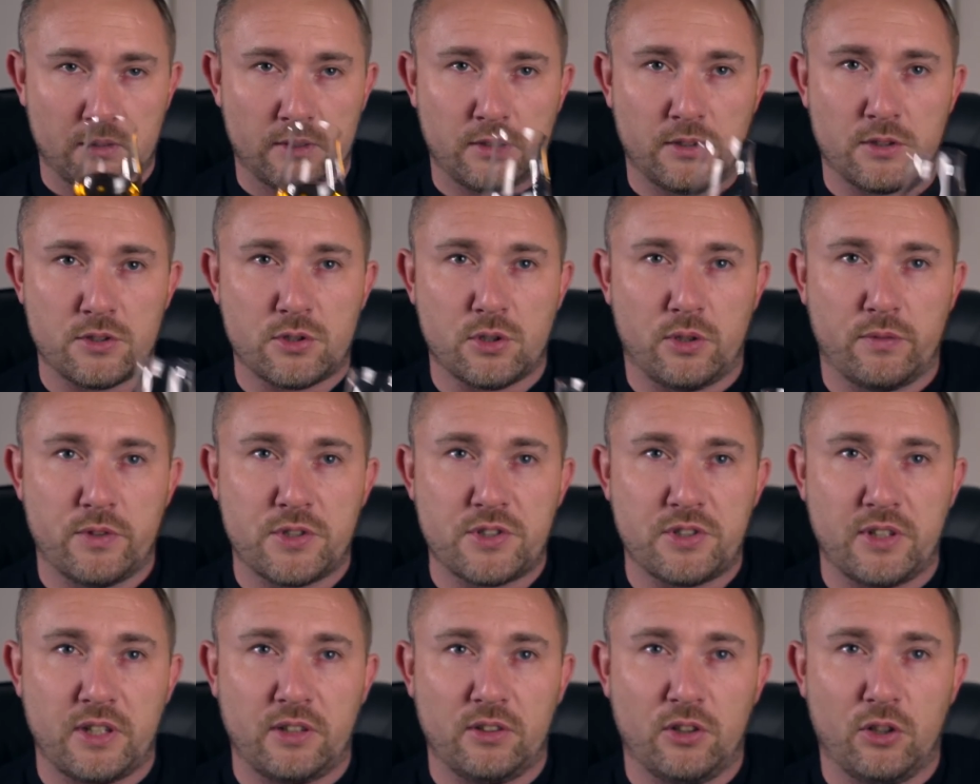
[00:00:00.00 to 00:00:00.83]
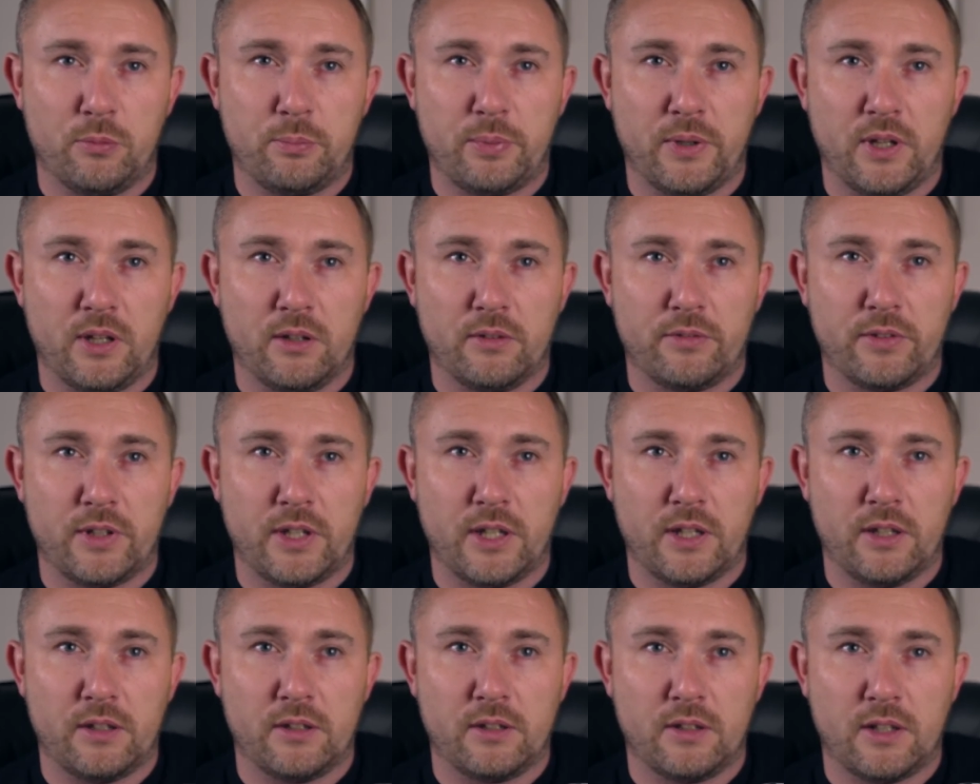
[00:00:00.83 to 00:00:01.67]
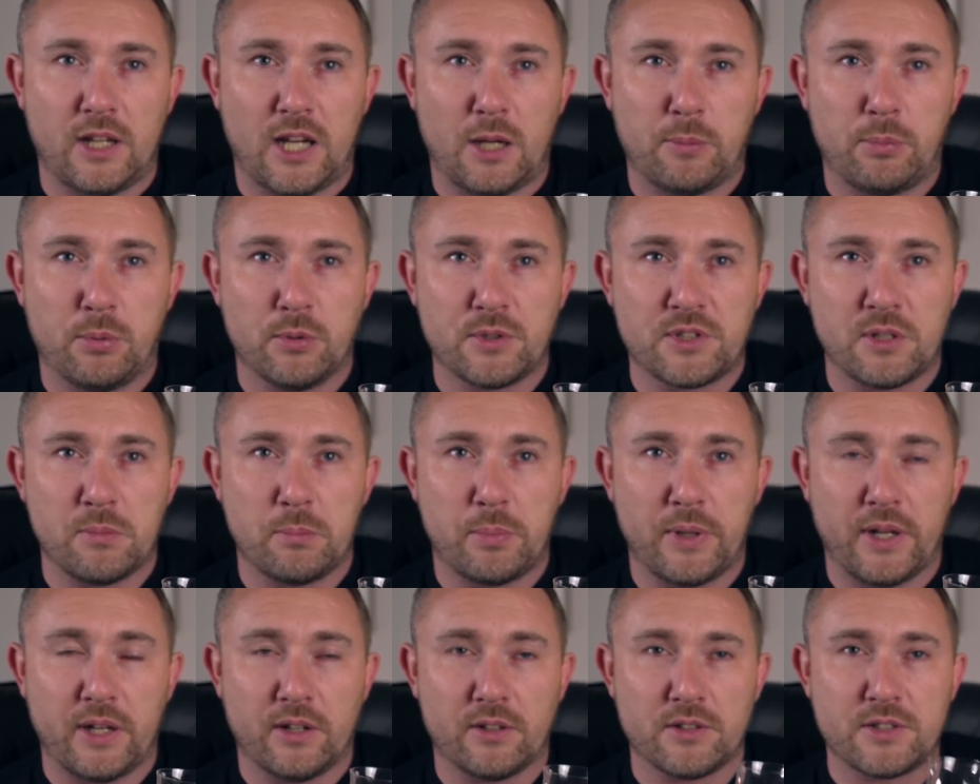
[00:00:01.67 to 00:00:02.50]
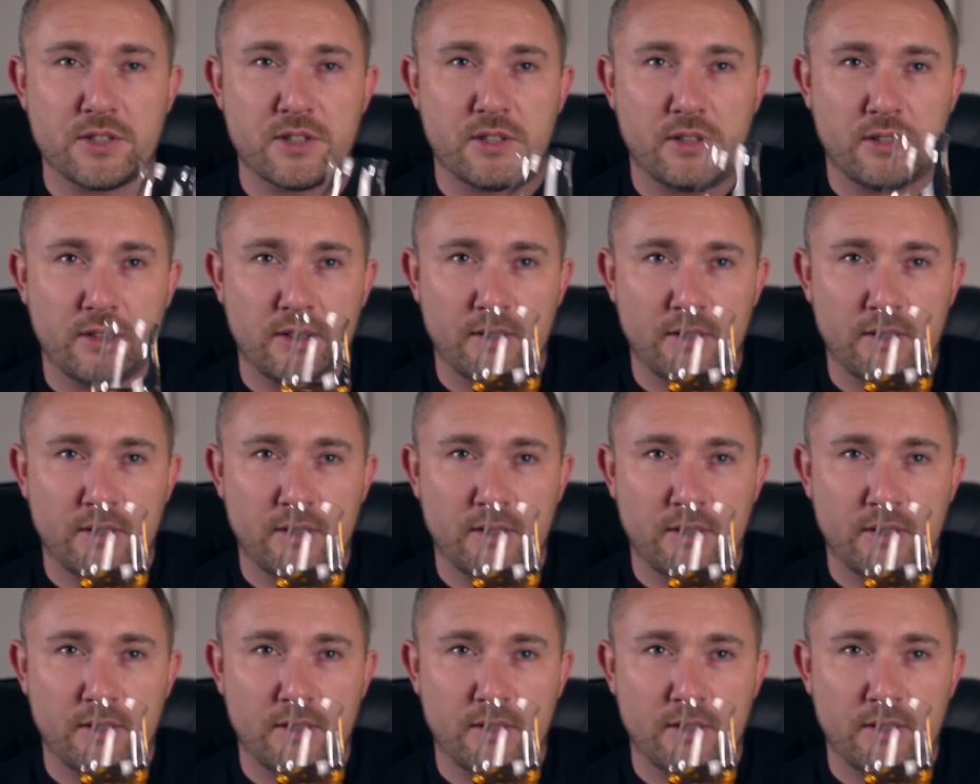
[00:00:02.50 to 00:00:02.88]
there's obviously a little bit of apples and pears,